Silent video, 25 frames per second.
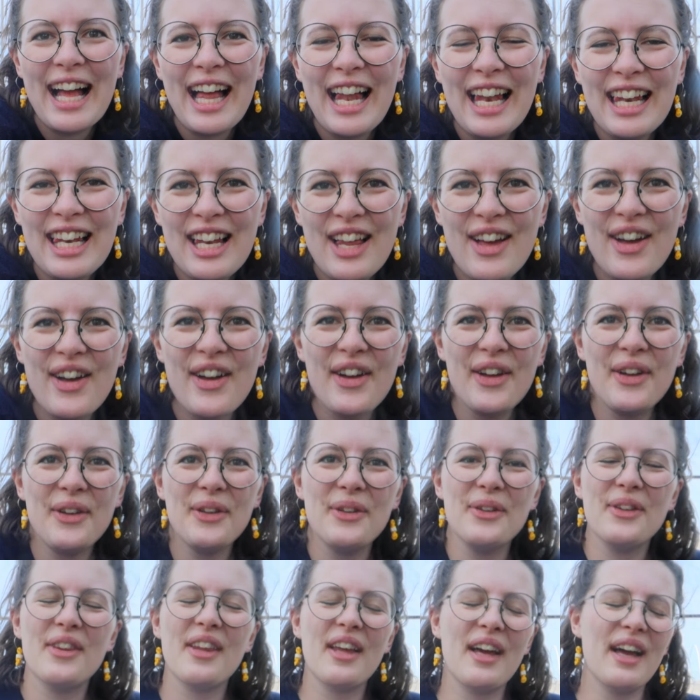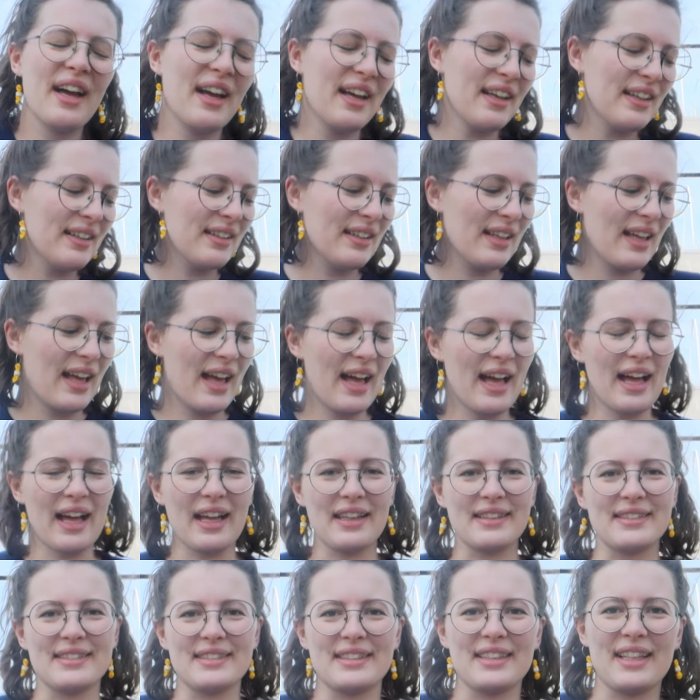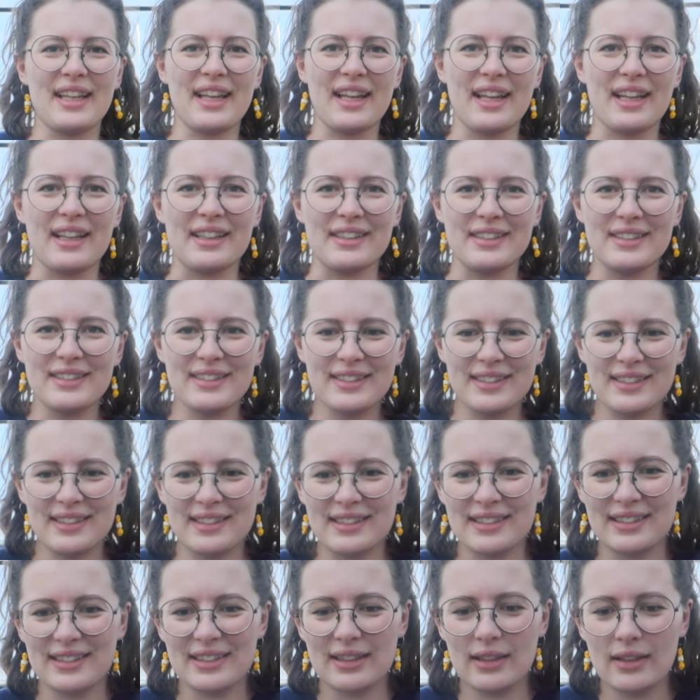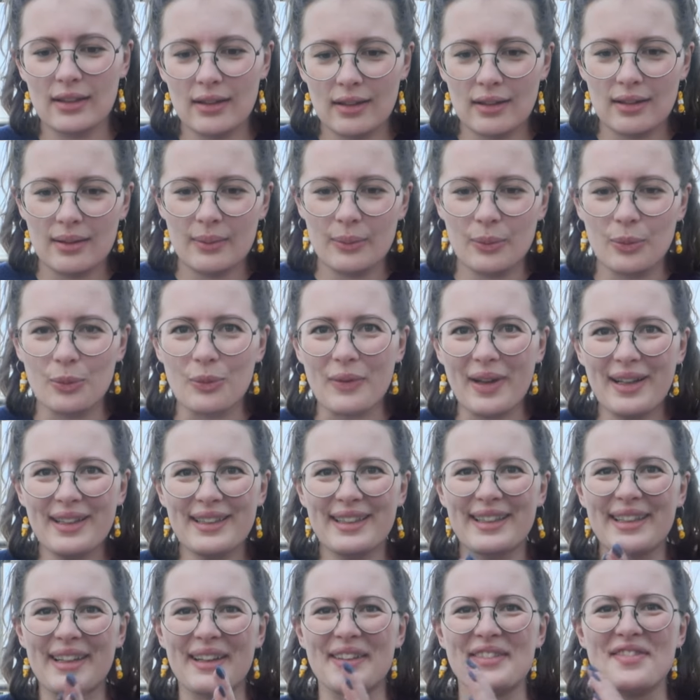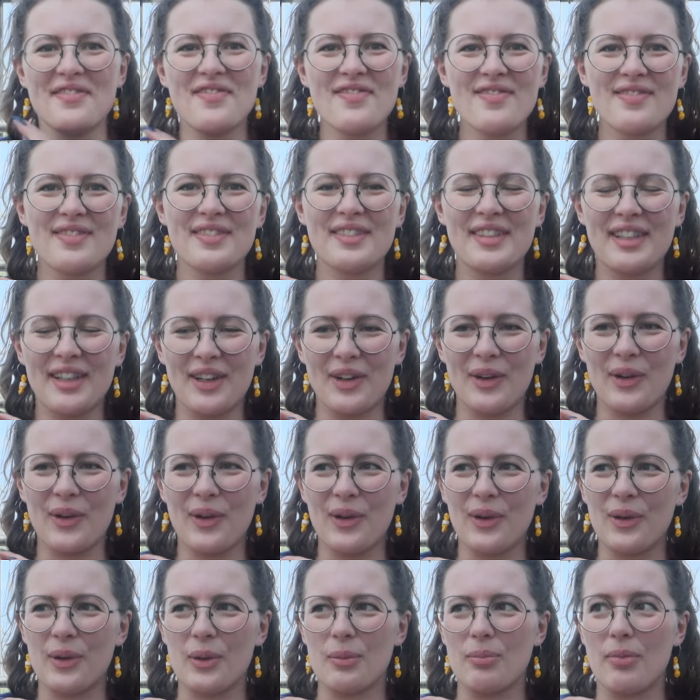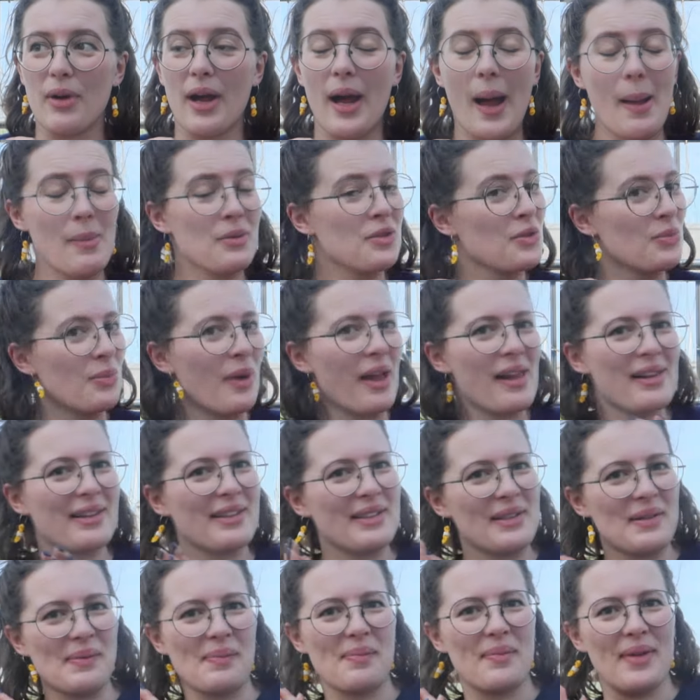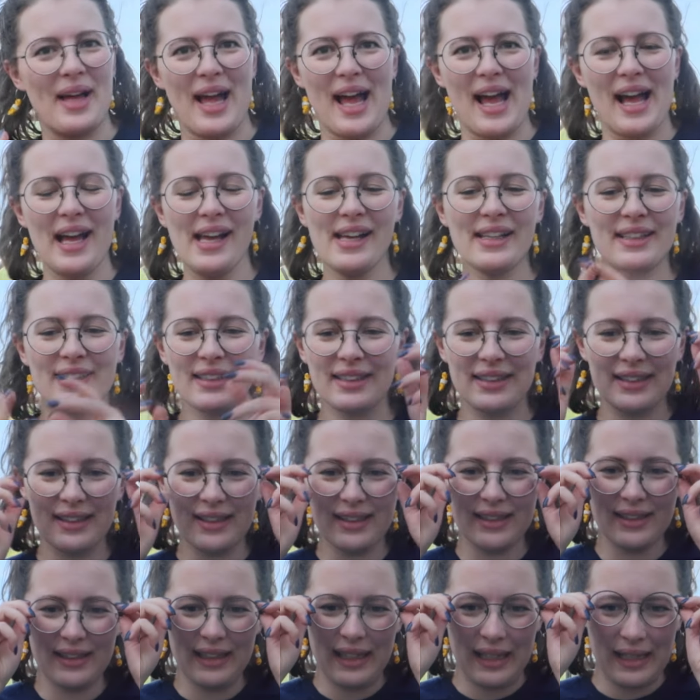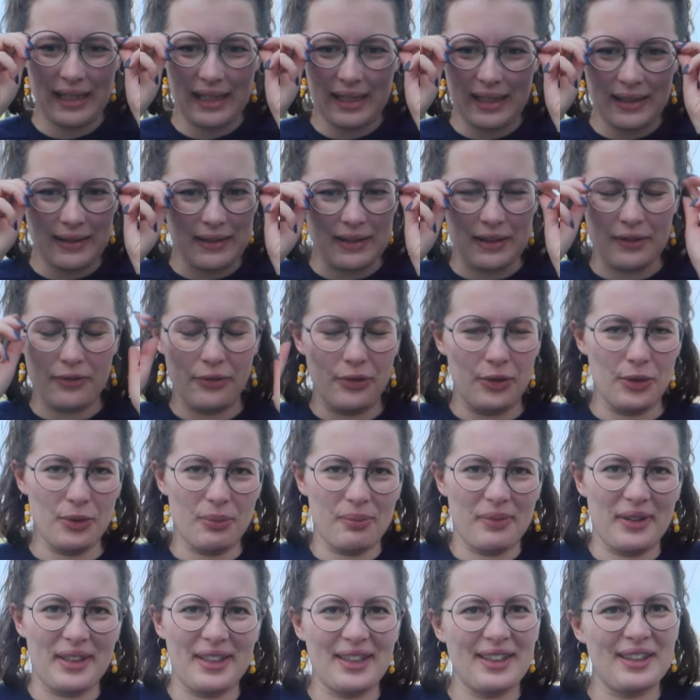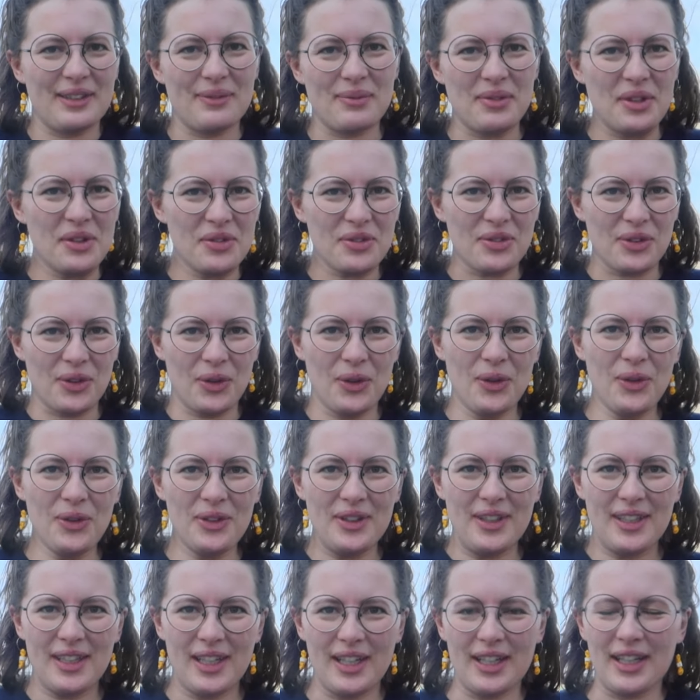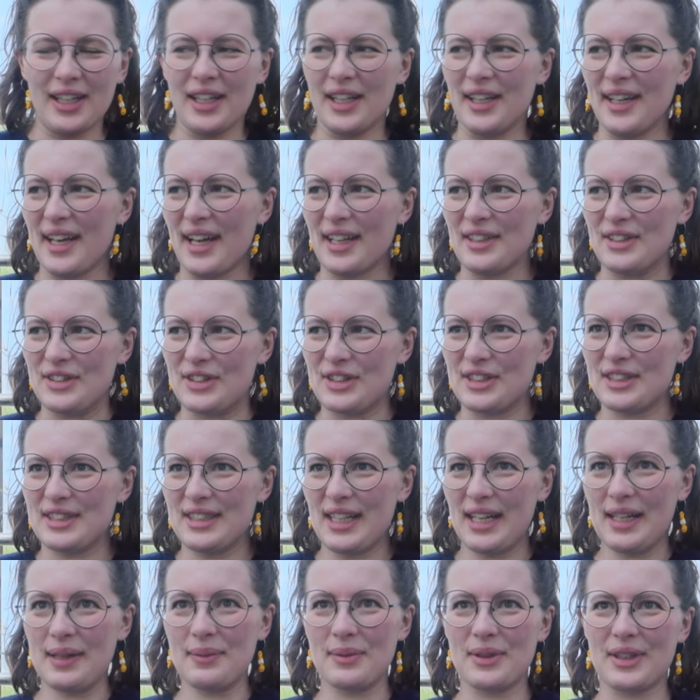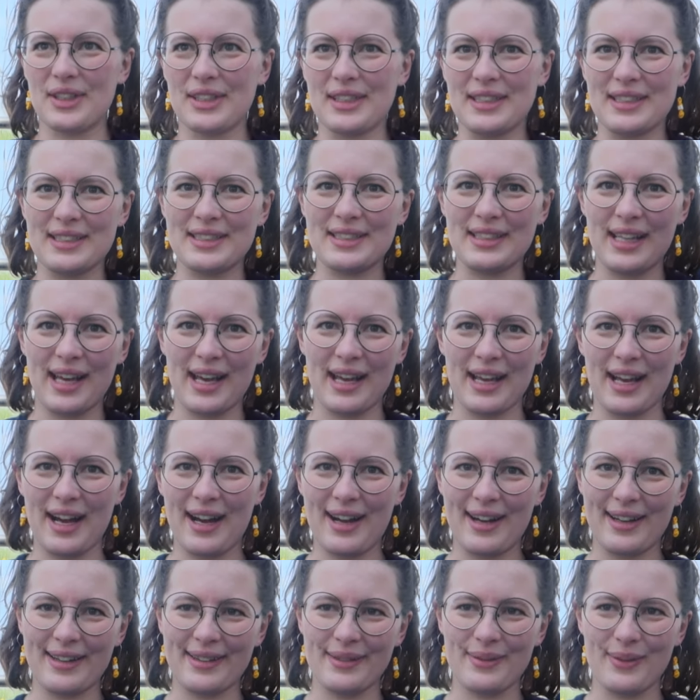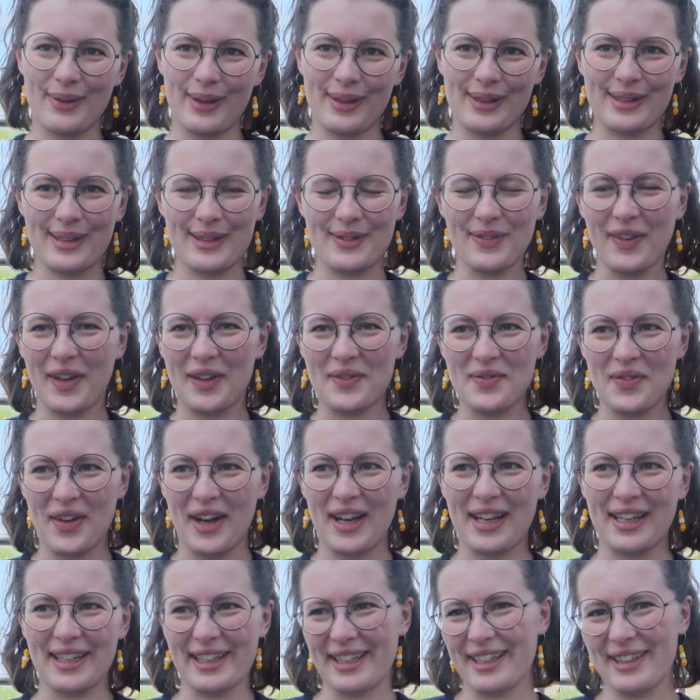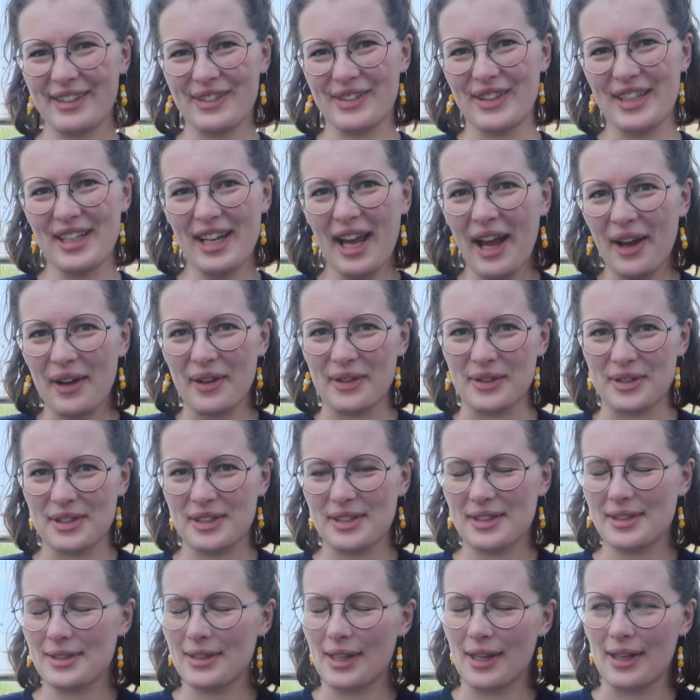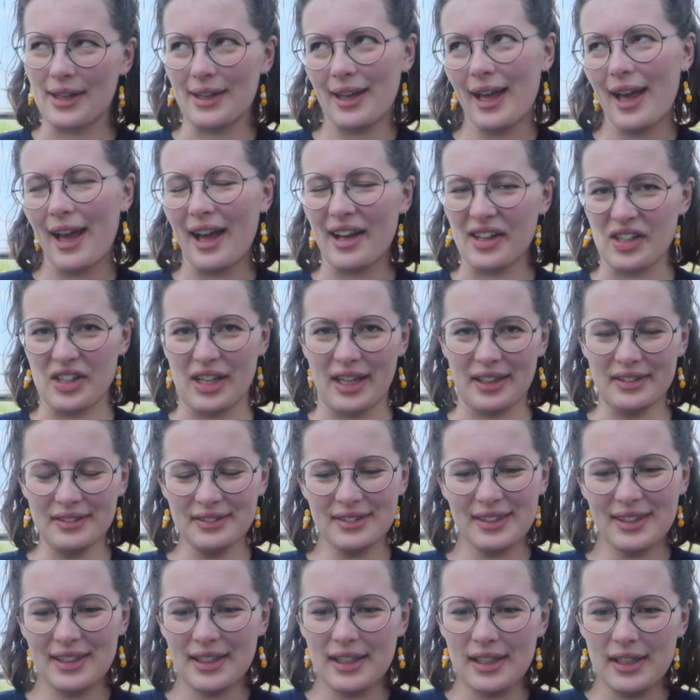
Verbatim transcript: Hello there and uh, welcome or perhaps welcome back if you've been here before uh, and today I'm gonna say hi and welcome in my little greenhouse again.